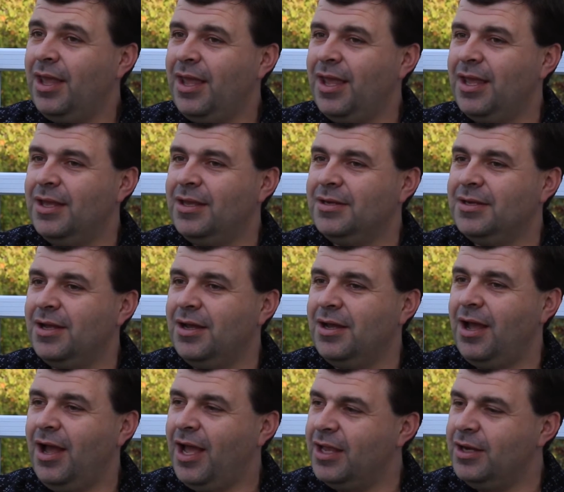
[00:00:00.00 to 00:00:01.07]
And
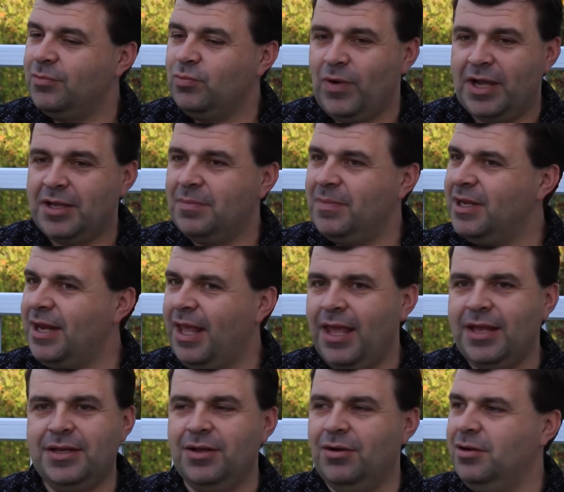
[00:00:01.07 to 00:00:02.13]
I'd recommend
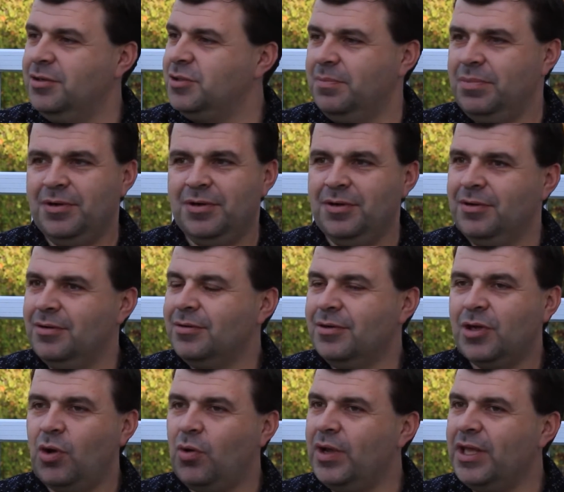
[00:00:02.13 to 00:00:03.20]
any entrepreneur
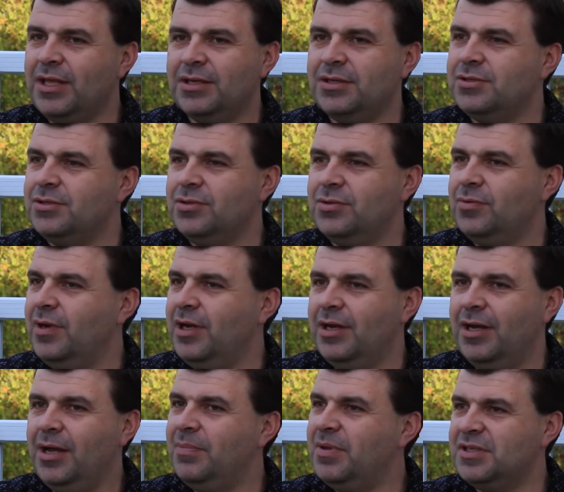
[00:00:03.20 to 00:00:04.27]
going into
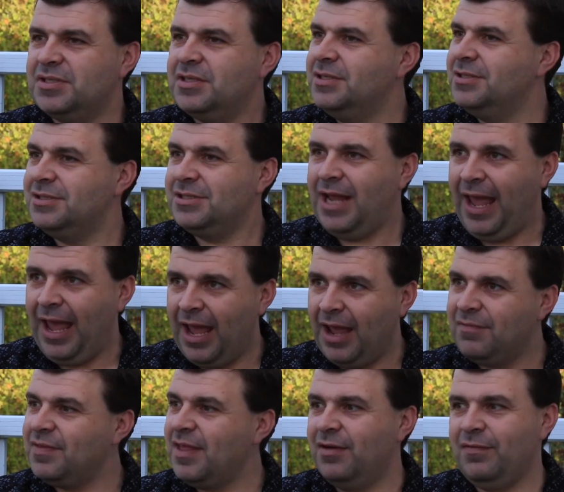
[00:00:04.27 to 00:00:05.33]
a business to
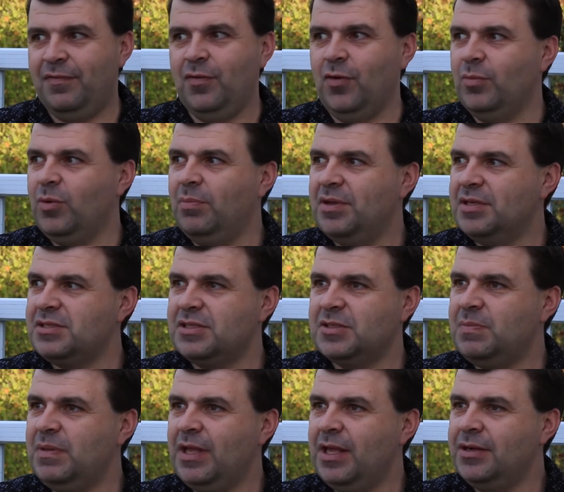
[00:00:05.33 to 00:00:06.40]
have that formal business
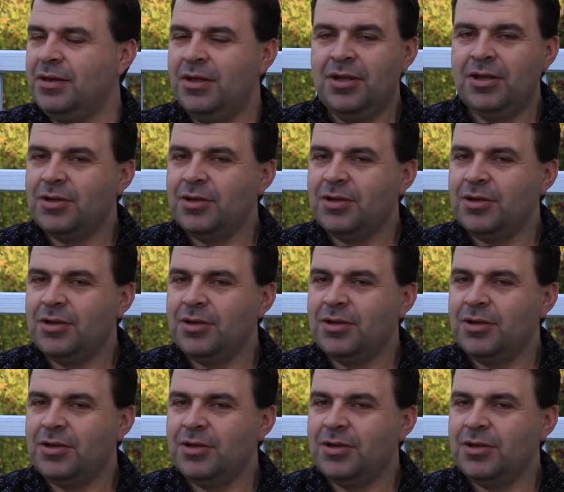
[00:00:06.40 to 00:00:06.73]
plan,